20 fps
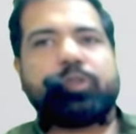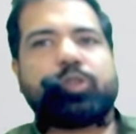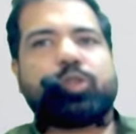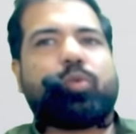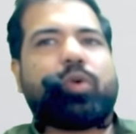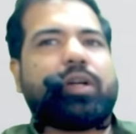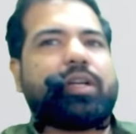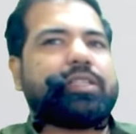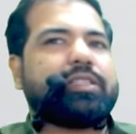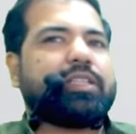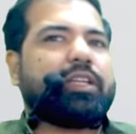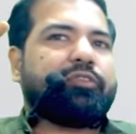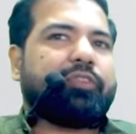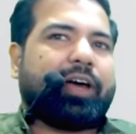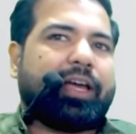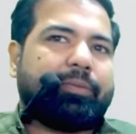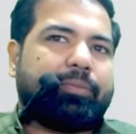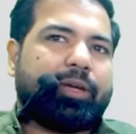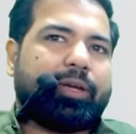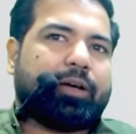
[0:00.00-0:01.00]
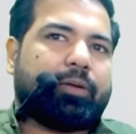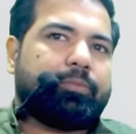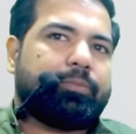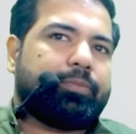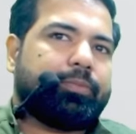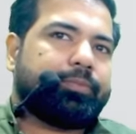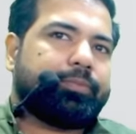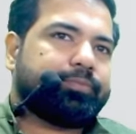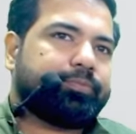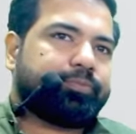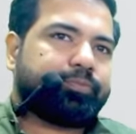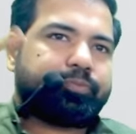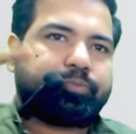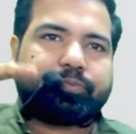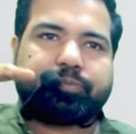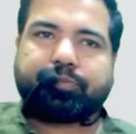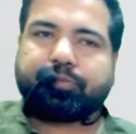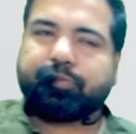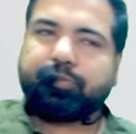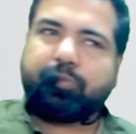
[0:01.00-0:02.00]
So what does that 5 become?
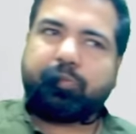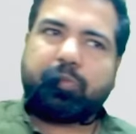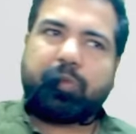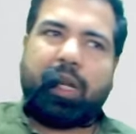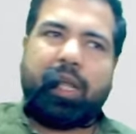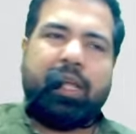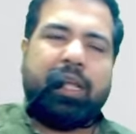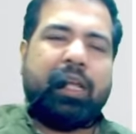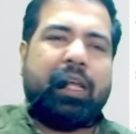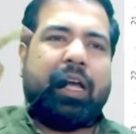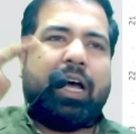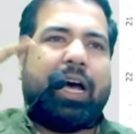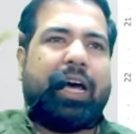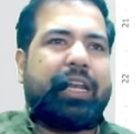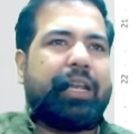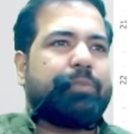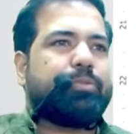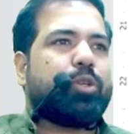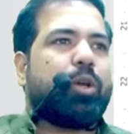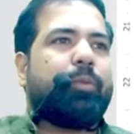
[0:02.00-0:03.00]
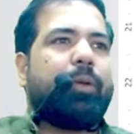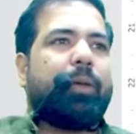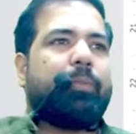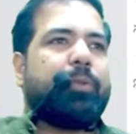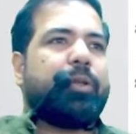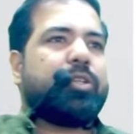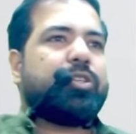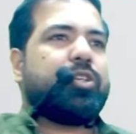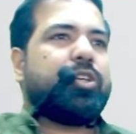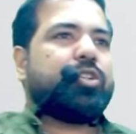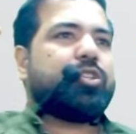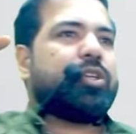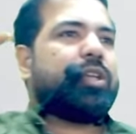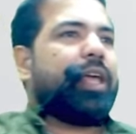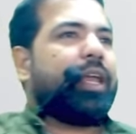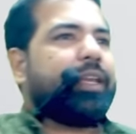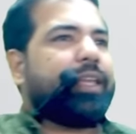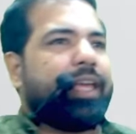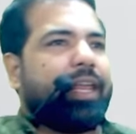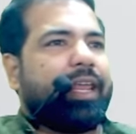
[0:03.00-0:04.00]
Unabsorbed depreciation.
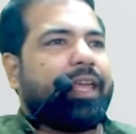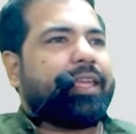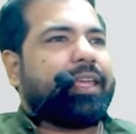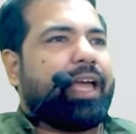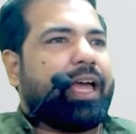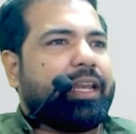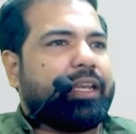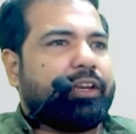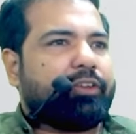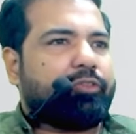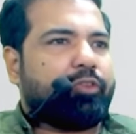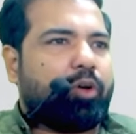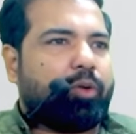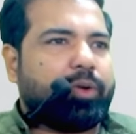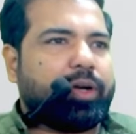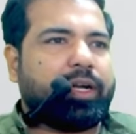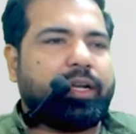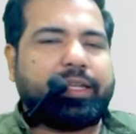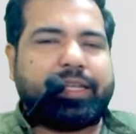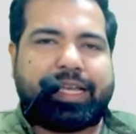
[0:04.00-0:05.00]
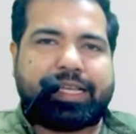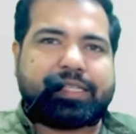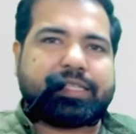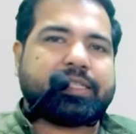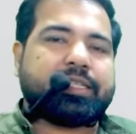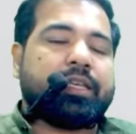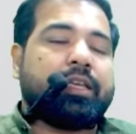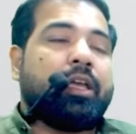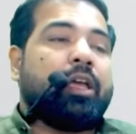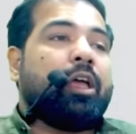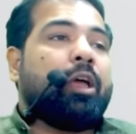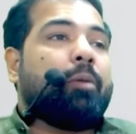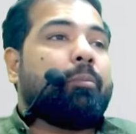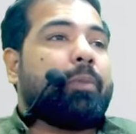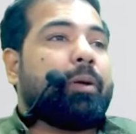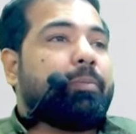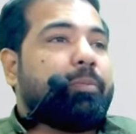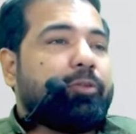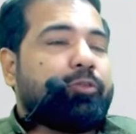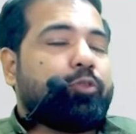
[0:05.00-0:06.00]
And can I carry it forward? Yeah.
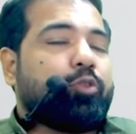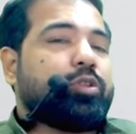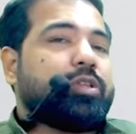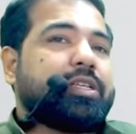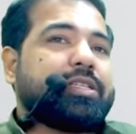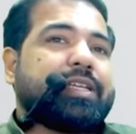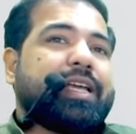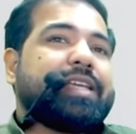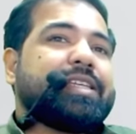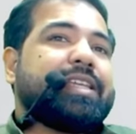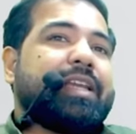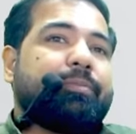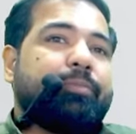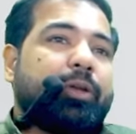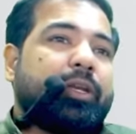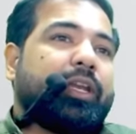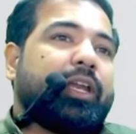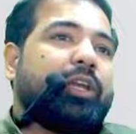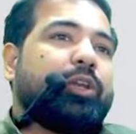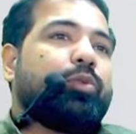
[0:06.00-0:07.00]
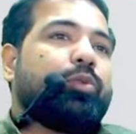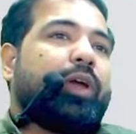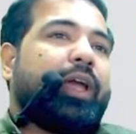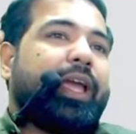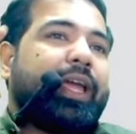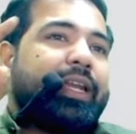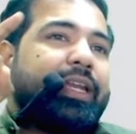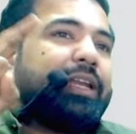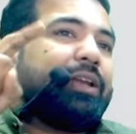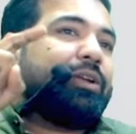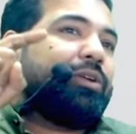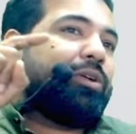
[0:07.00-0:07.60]
But before this, guys, let me tell you, any